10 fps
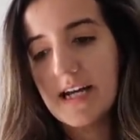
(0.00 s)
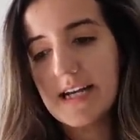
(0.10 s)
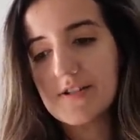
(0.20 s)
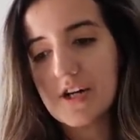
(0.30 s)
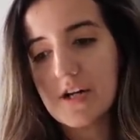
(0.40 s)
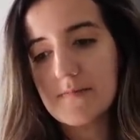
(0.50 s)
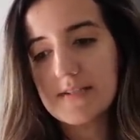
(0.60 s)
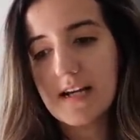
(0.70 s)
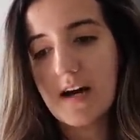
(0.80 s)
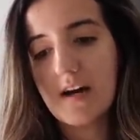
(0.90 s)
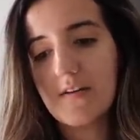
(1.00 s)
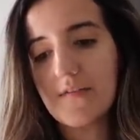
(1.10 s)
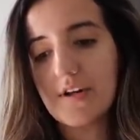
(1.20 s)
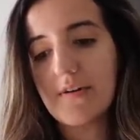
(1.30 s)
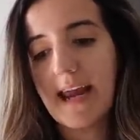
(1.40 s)
in terms
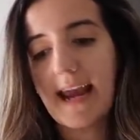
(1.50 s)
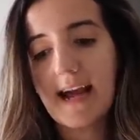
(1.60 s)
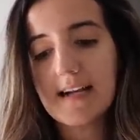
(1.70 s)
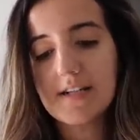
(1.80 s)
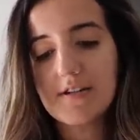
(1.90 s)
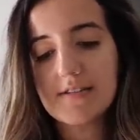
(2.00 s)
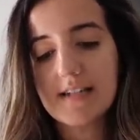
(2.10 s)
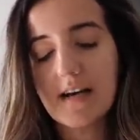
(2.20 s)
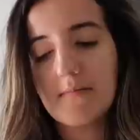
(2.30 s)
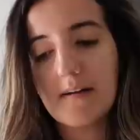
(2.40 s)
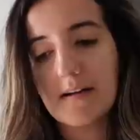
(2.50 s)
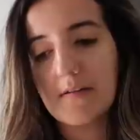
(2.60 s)
of you can't use them